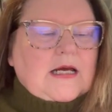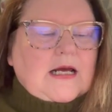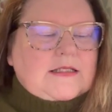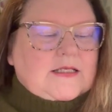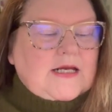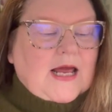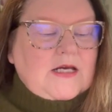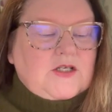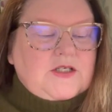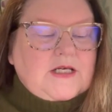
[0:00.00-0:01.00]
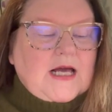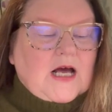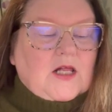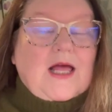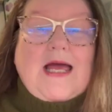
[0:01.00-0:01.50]
It's an
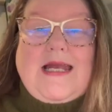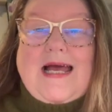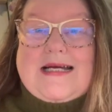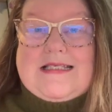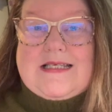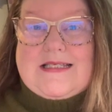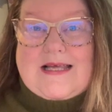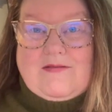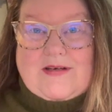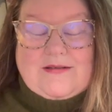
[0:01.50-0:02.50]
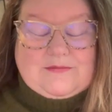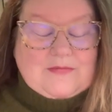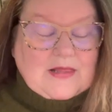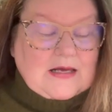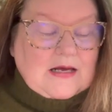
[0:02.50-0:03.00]
HZL NX7,
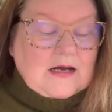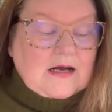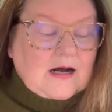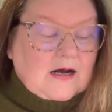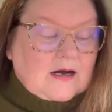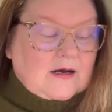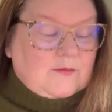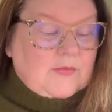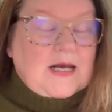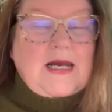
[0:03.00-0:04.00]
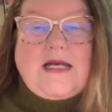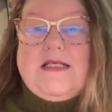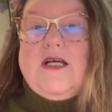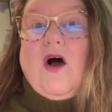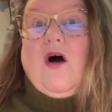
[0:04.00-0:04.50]
and it
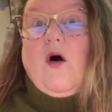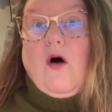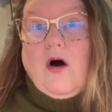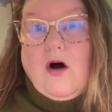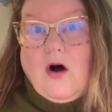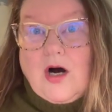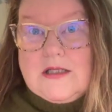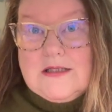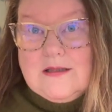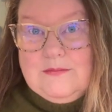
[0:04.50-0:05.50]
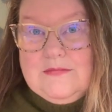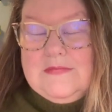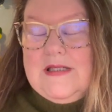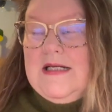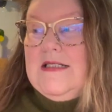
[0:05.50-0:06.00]
is awesome.
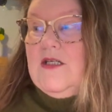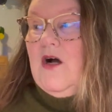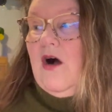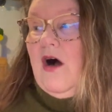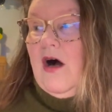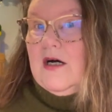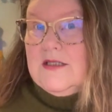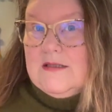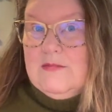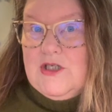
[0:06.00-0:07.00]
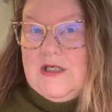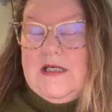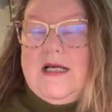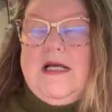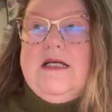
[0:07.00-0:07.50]
It is an awesome
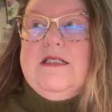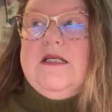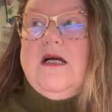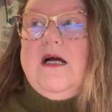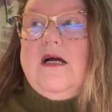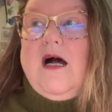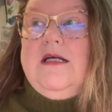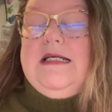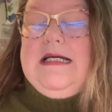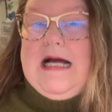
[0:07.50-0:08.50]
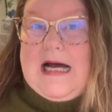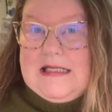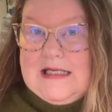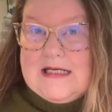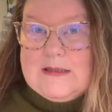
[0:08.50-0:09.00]
machine. It is
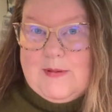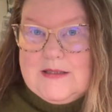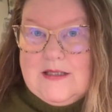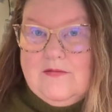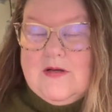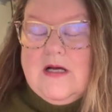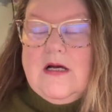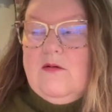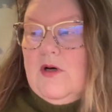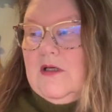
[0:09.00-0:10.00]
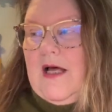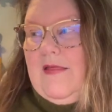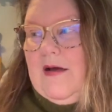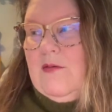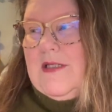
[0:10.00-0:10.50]
ungodly expensive. Well, I
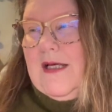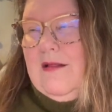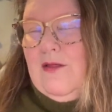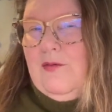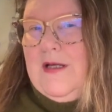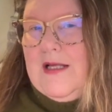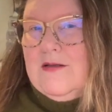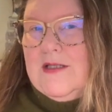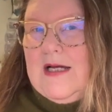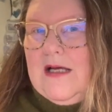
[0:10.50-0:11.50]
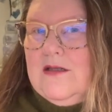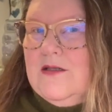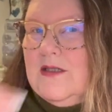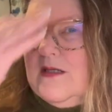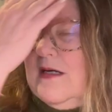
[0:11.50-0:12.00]
think it was like
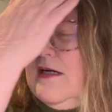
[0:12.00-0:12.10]
$3,000.